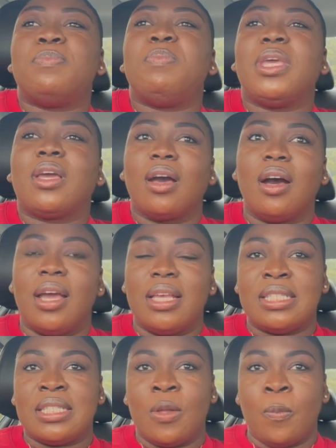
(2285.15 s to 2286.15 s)

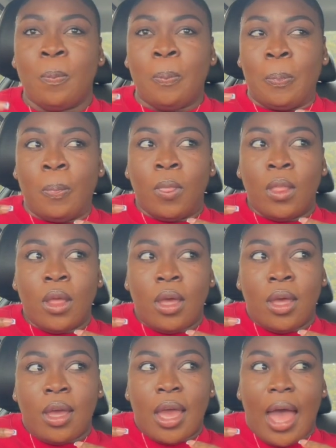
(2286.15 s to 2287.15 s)
because
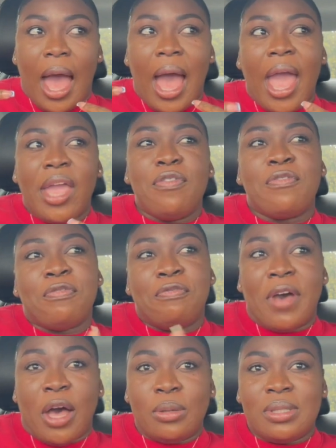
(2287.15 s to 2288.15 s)
I
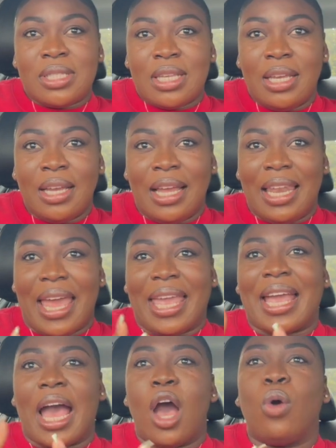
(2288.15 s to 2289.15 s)
felt
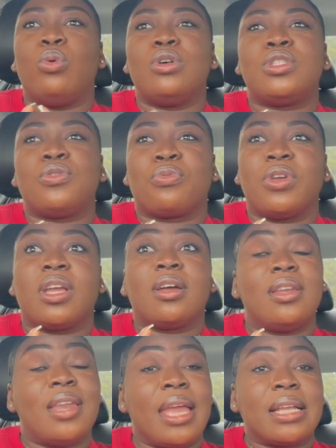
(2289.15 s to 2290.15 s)
like I was
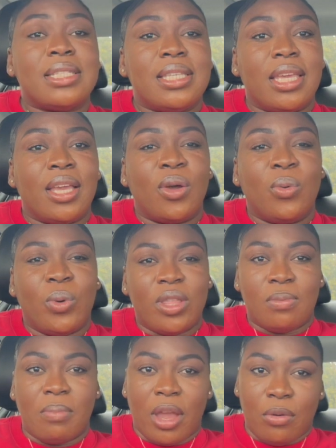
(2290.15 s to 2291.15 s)
reconnecting
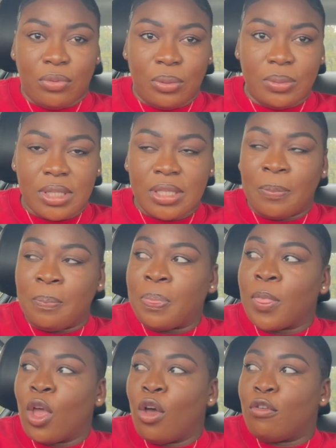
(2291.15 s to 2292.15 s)
with my roots.
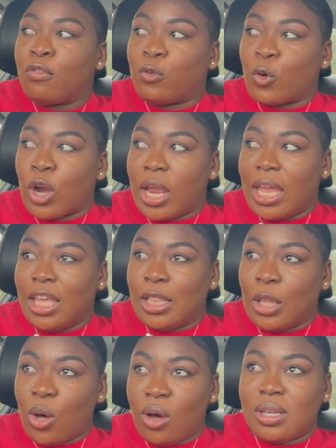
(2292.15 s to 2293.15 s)
For a
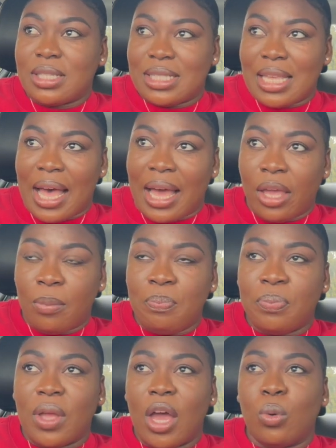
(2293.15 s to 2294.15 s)
long
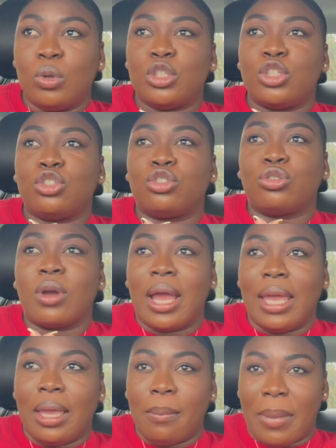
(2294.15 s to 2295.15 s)
time, I was
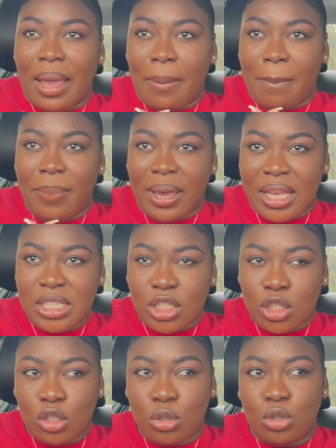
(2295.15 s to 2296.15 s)
trying my best
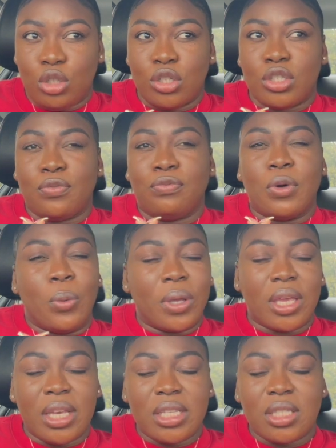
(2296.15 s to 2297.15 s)
to just
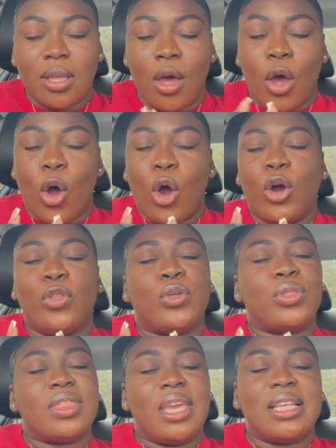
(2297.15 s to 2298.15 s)
focus on
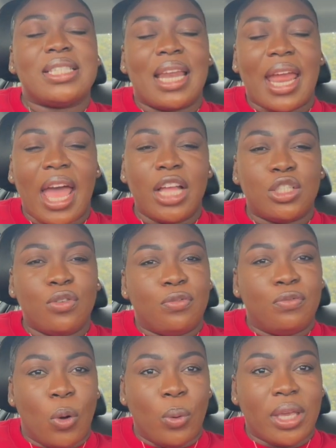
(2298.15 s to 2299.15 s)
the things that I had to
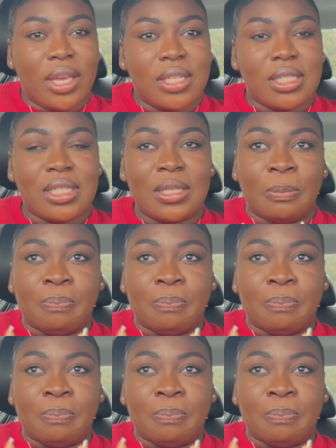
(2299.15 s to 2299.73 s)
focus